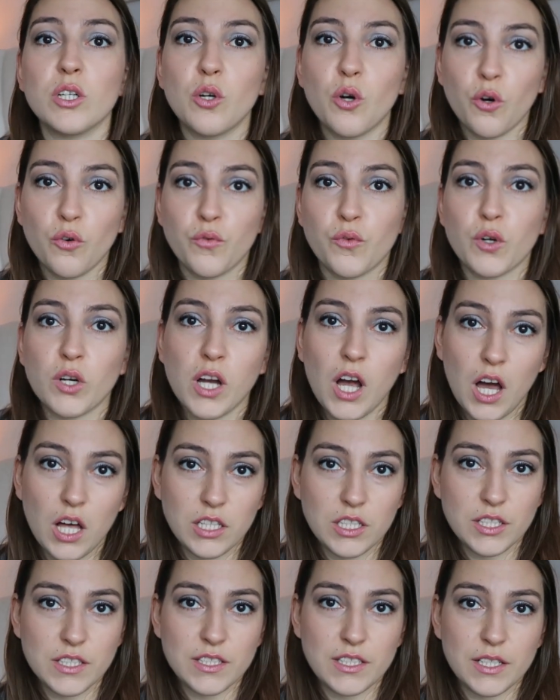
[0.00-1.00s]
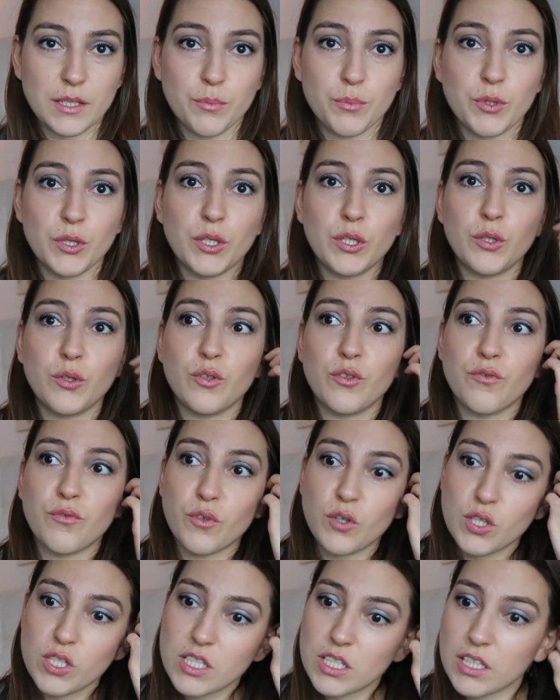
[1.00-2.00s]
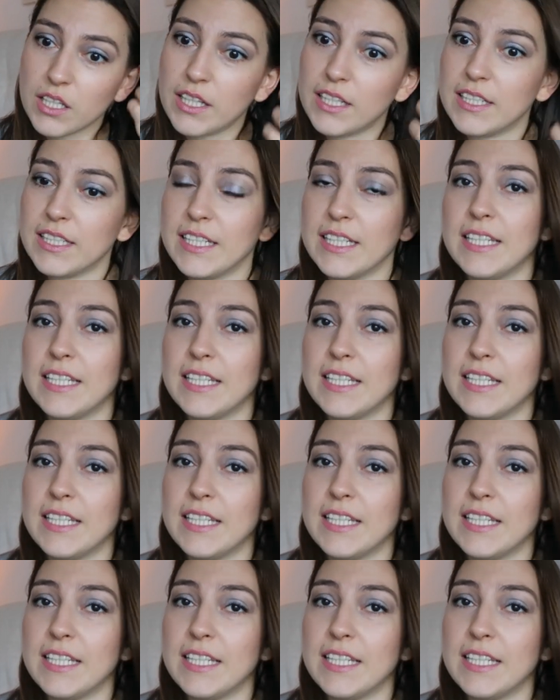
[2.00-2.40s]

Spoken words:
go for colors that are pretty universal and